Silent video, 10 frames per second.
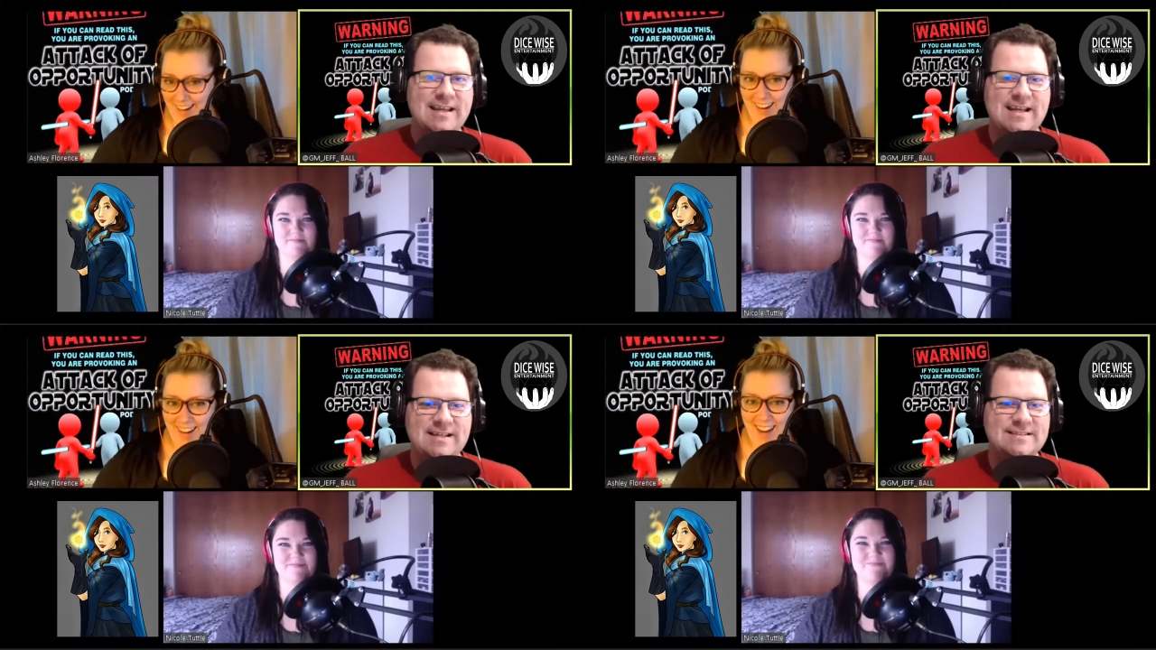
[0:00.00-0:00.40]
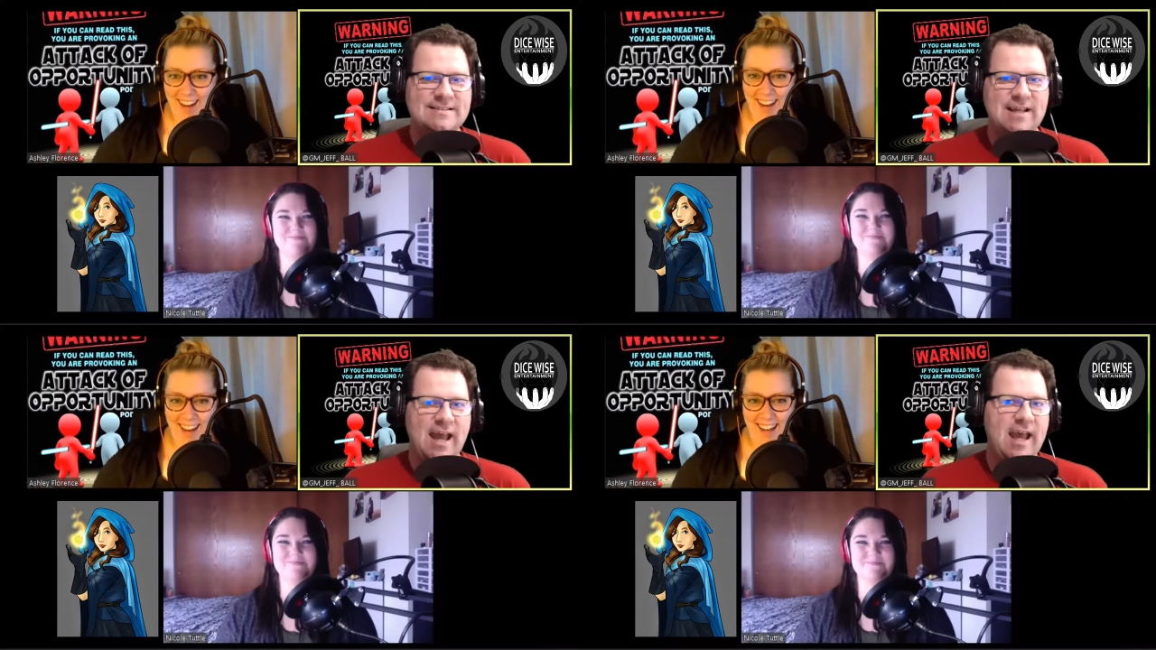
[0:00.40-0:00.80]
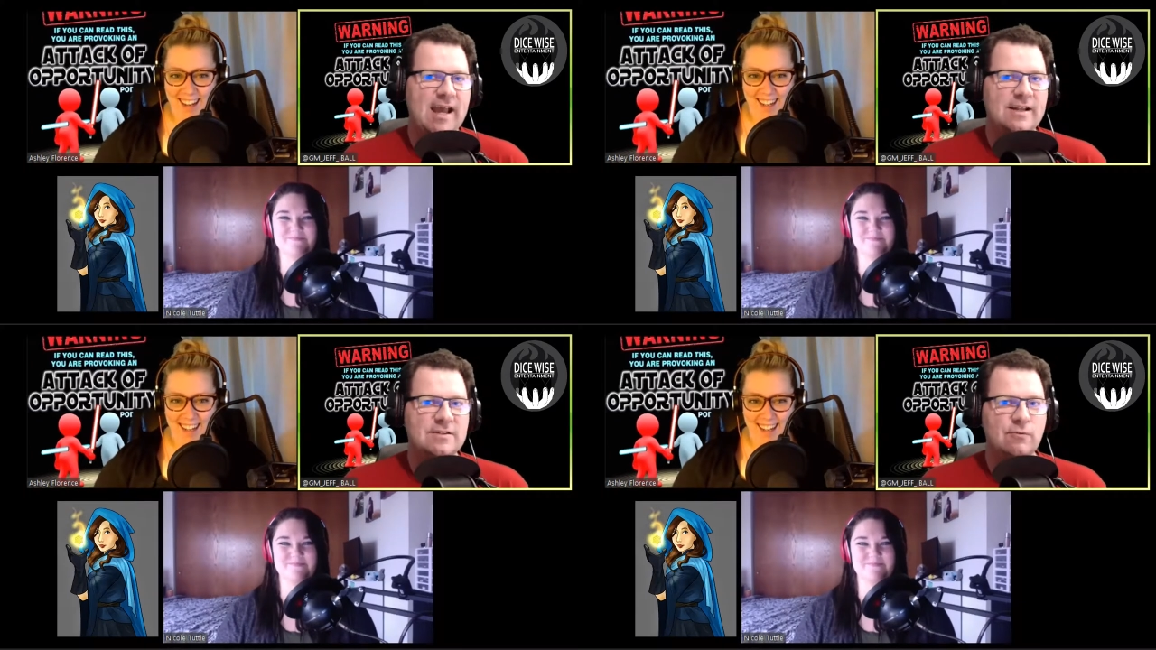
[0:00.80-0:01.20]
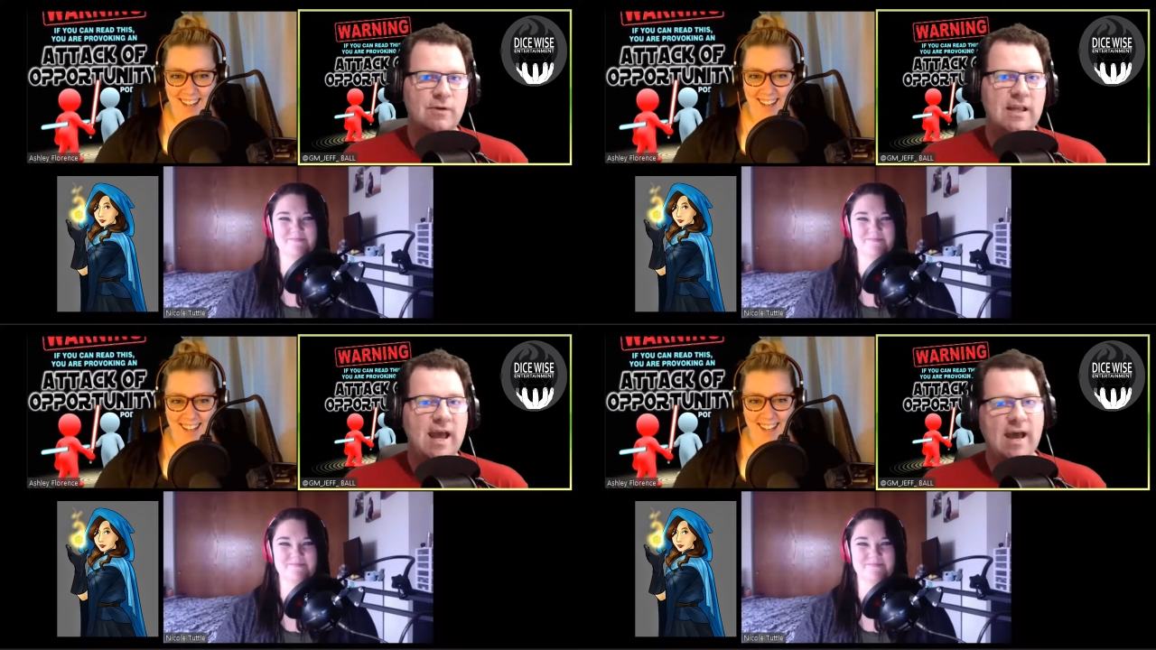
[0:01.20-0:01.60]
Speaker 1: Yes, and
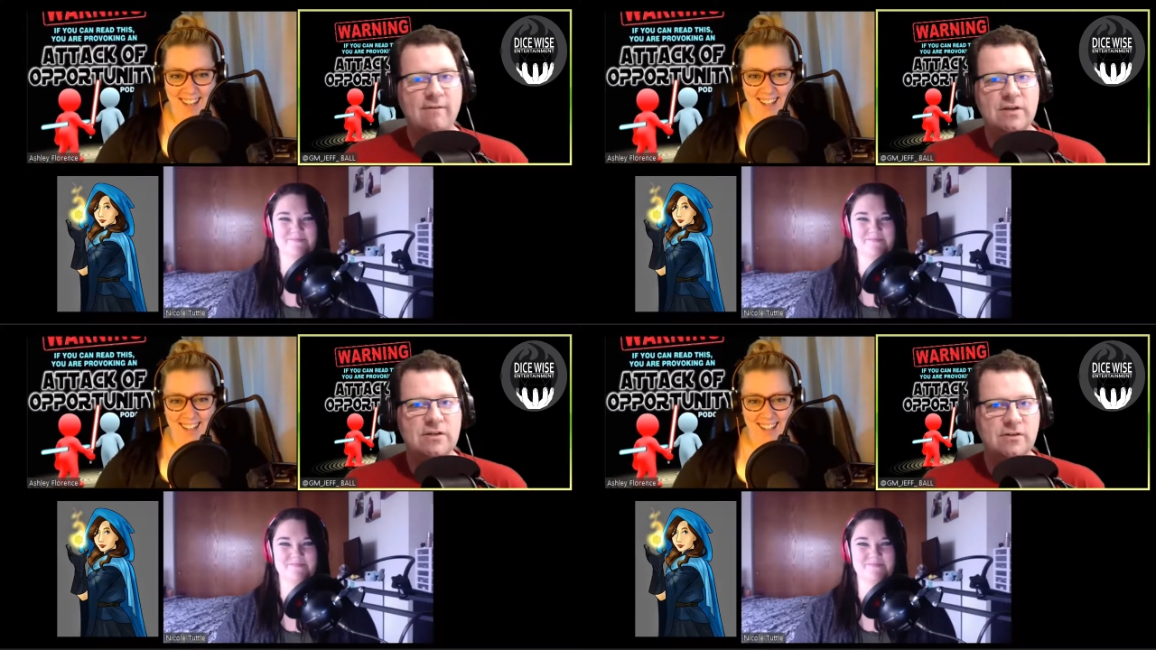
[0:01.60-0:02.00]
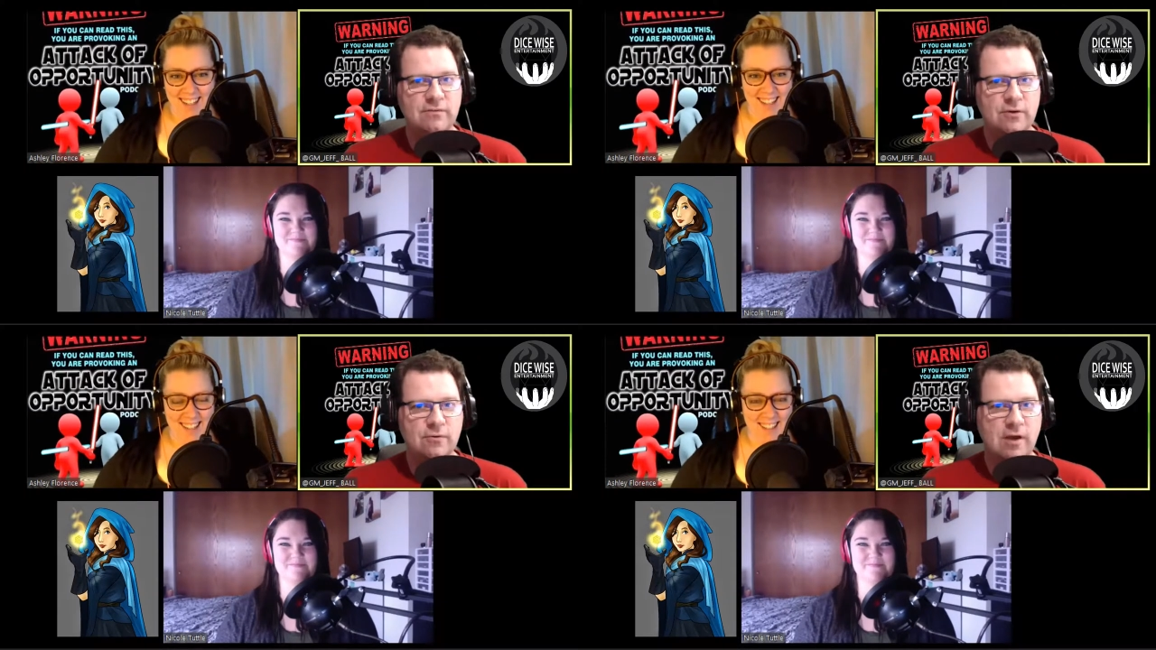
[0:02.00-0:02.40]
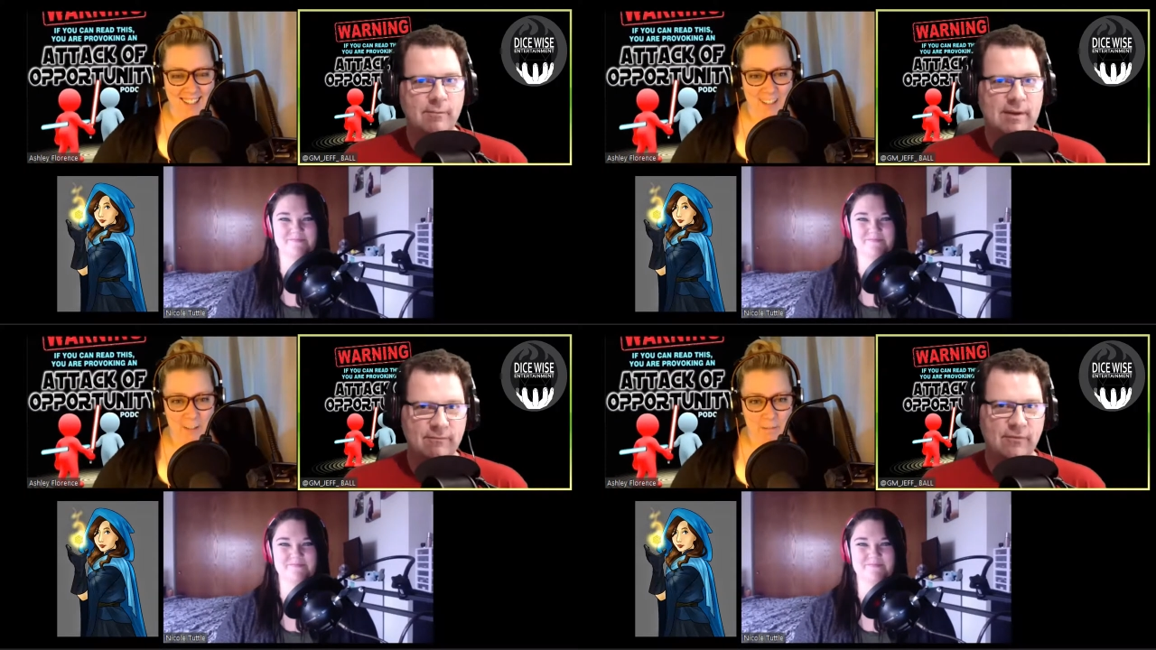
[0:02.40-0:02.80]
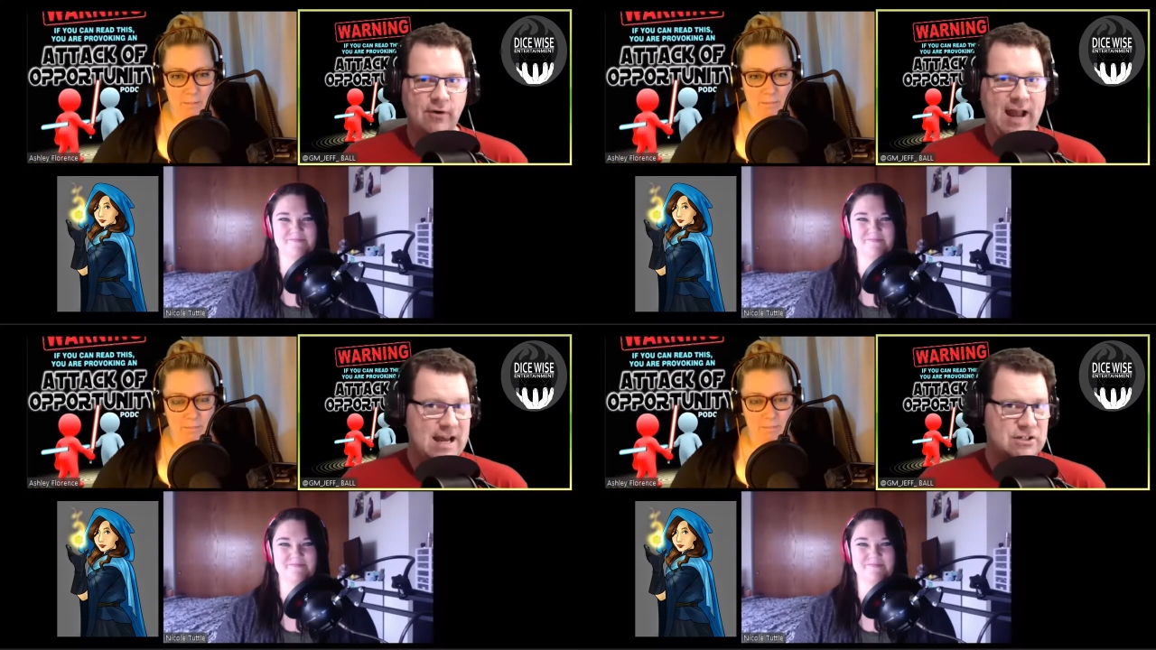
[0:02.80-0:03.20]
we have an interview coming up for
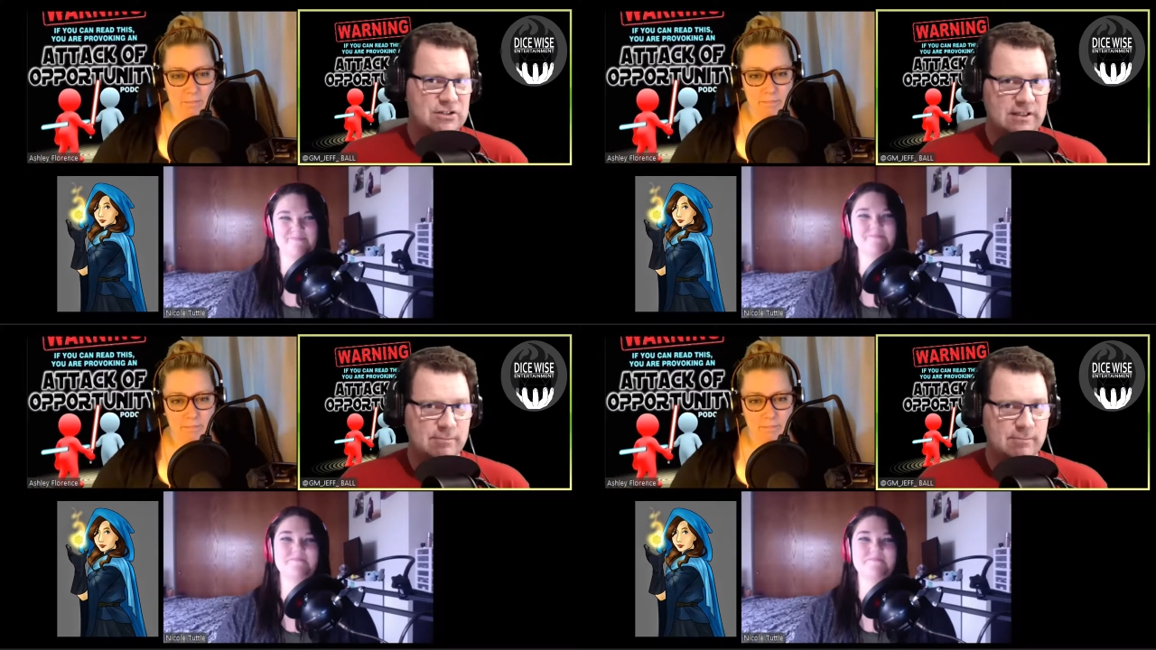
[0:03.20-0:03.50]
Ashley.